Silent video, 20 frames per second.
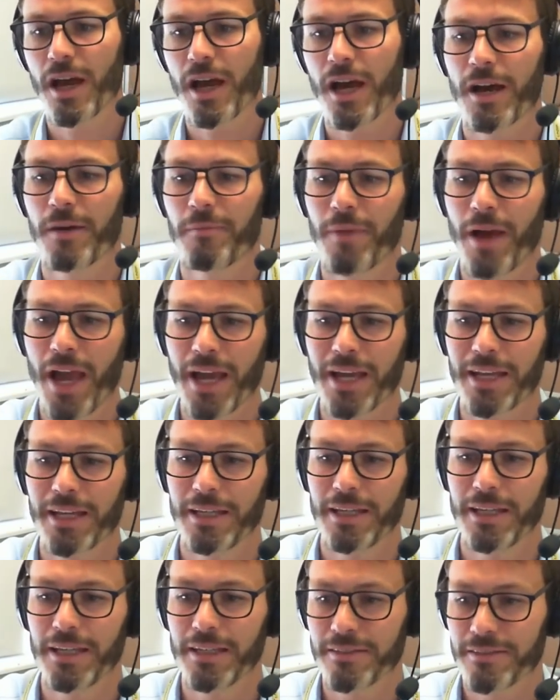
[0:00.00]
And
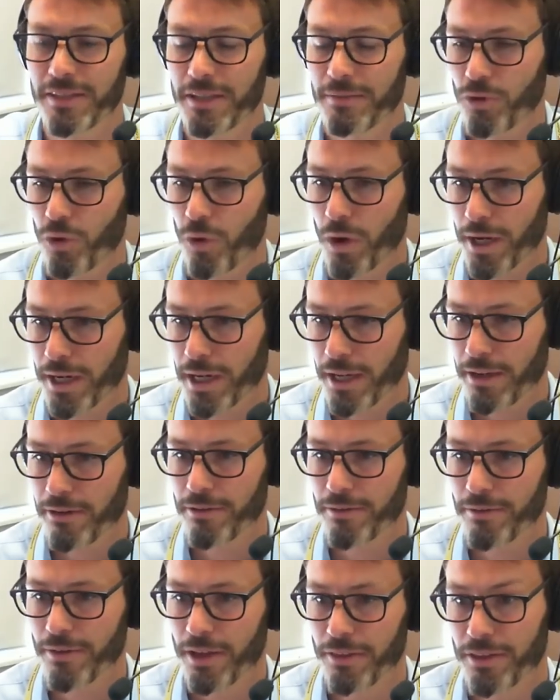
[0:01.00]
it seemed quite
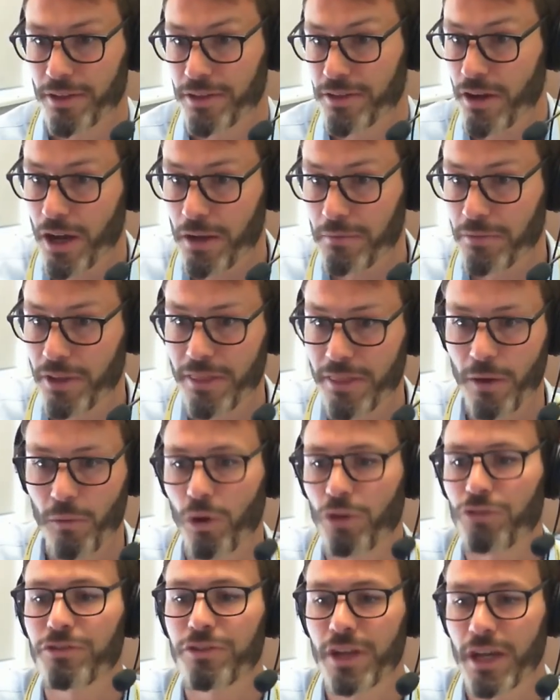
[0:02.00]
clear at the time that there
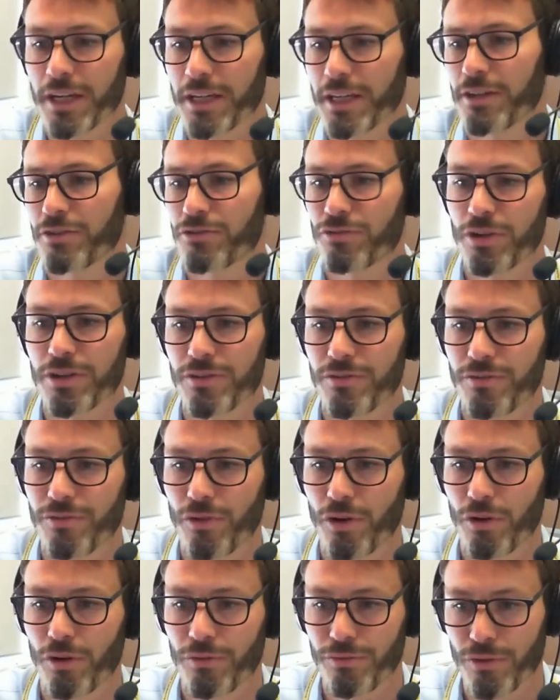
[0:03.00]
wasn't any interest
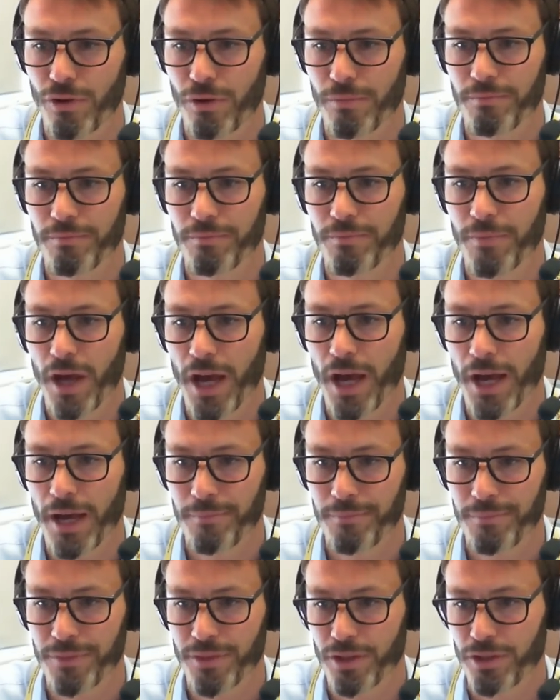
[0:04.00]
from
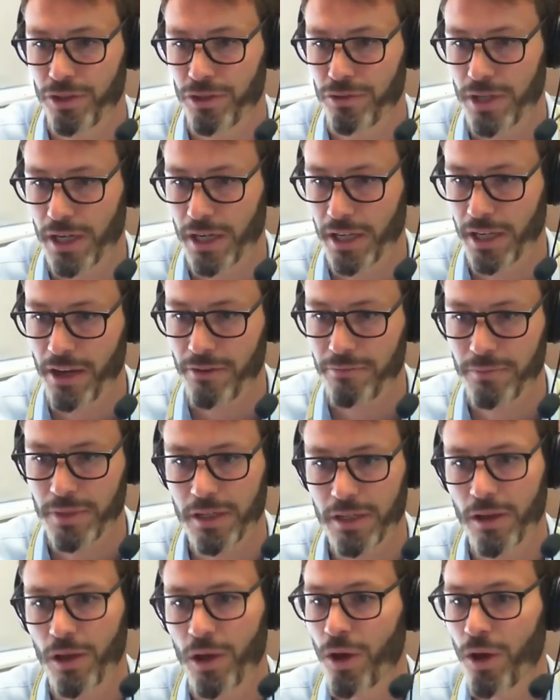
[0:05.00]
the New Zealand government.